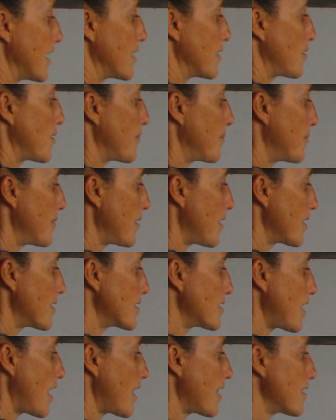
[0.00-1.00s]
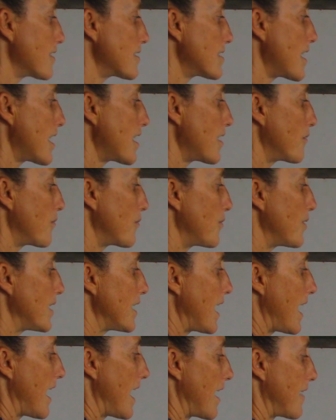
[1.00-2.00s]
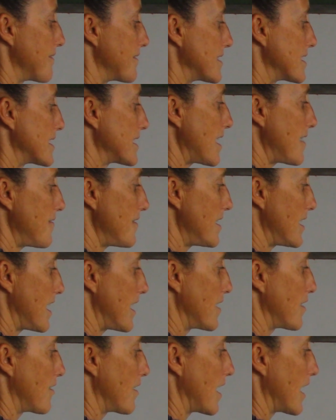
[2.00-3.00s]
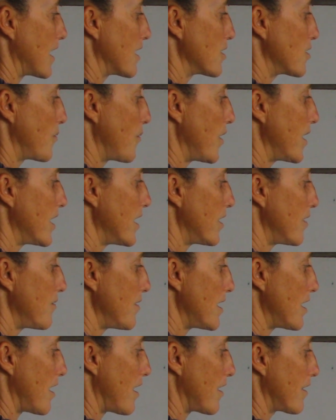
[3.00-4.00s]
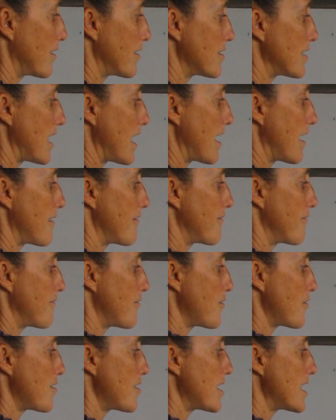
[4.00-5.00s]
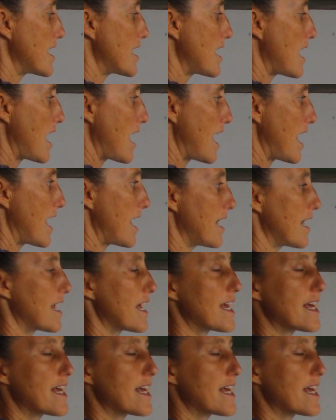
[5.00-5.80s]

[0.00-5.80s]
So put our dollar sign. We have $723.48.